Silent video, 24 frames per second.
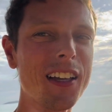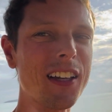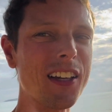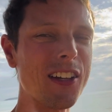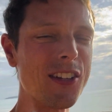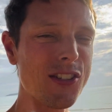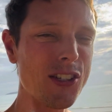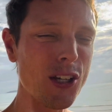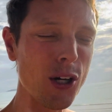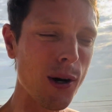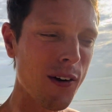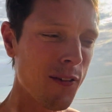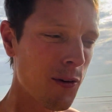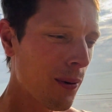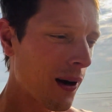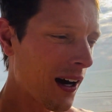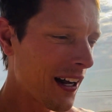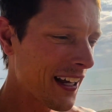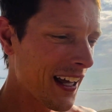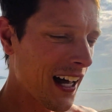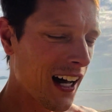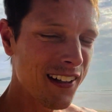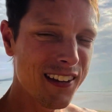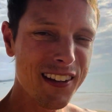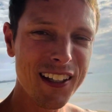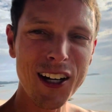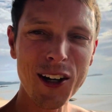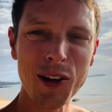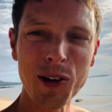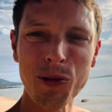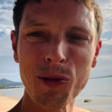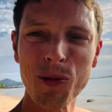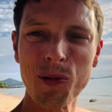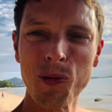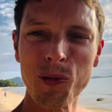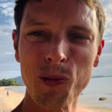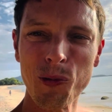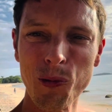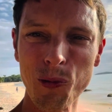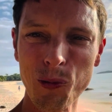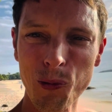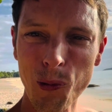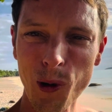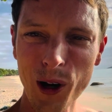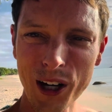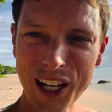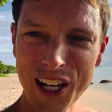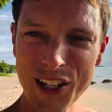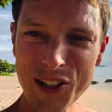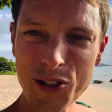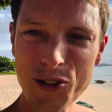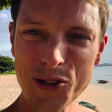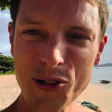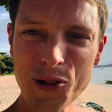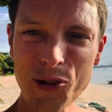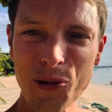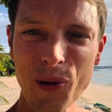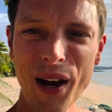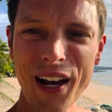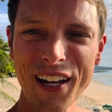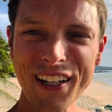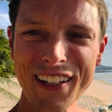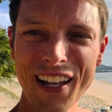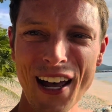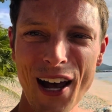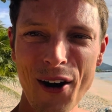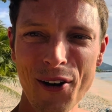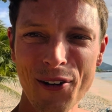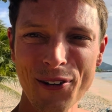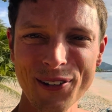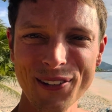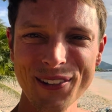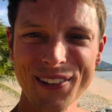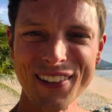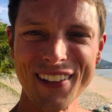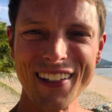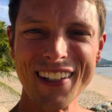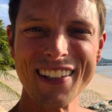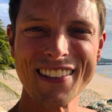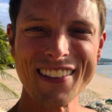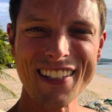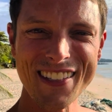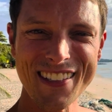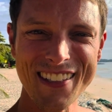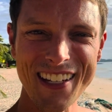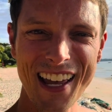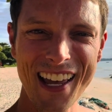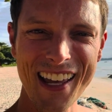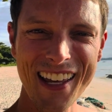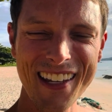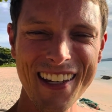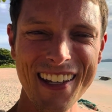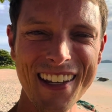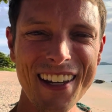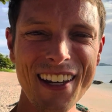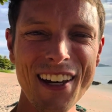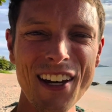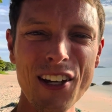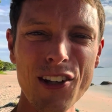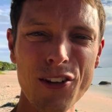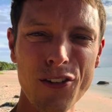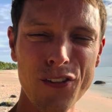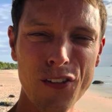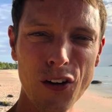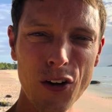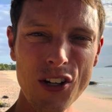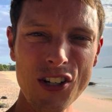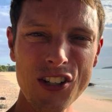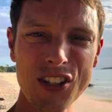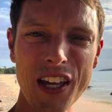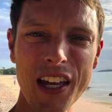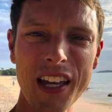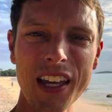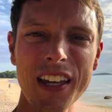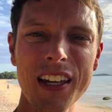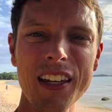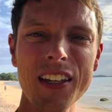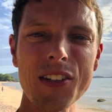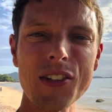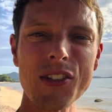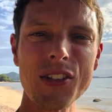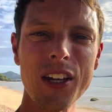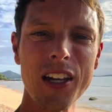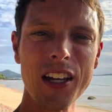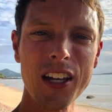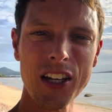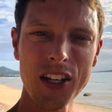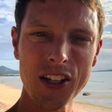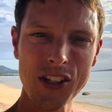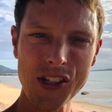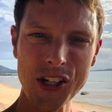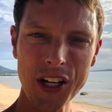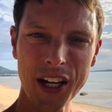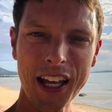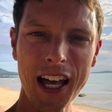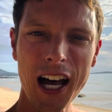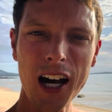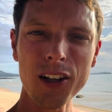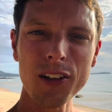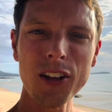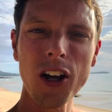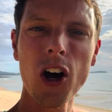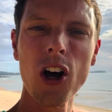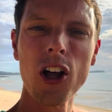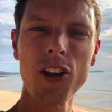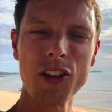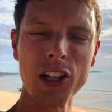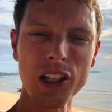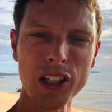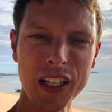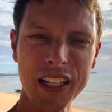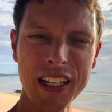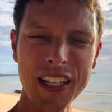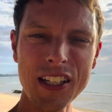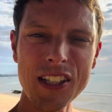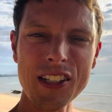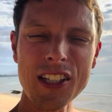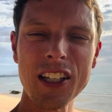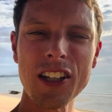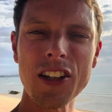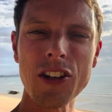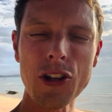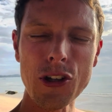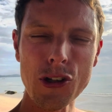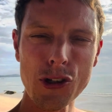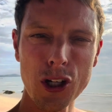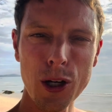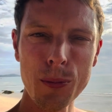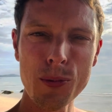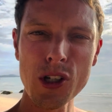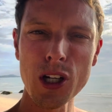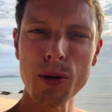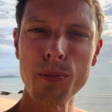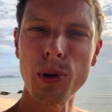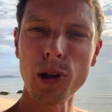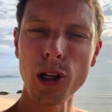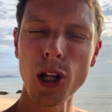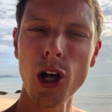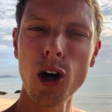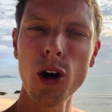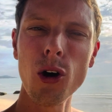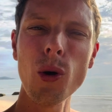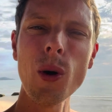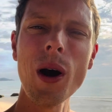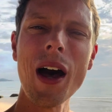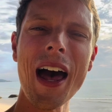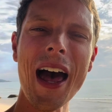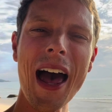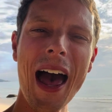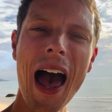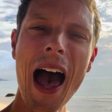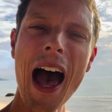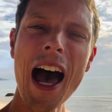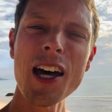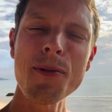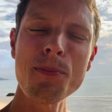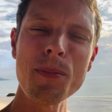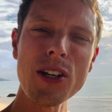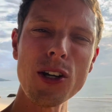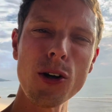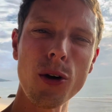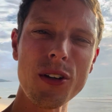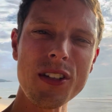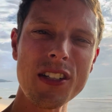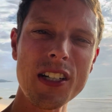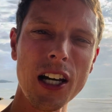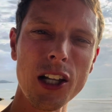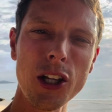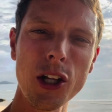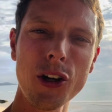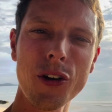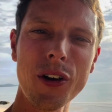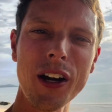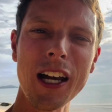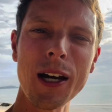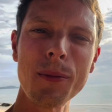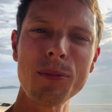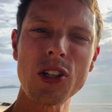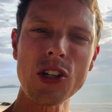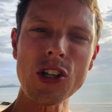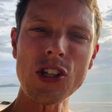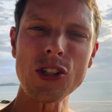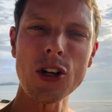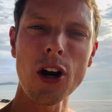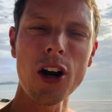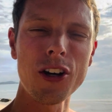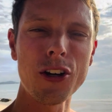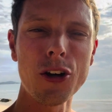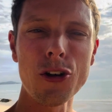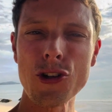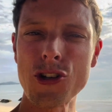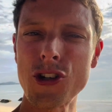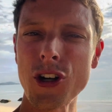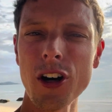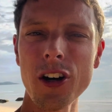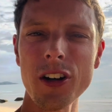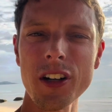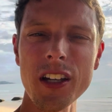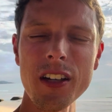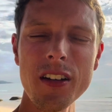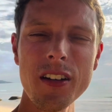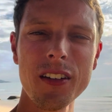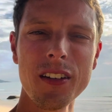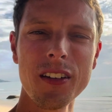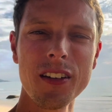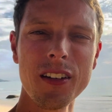So everybody out there, what can you do right now? Today, first thing is check out the links in the description below. Add me on Telegram to start your journey.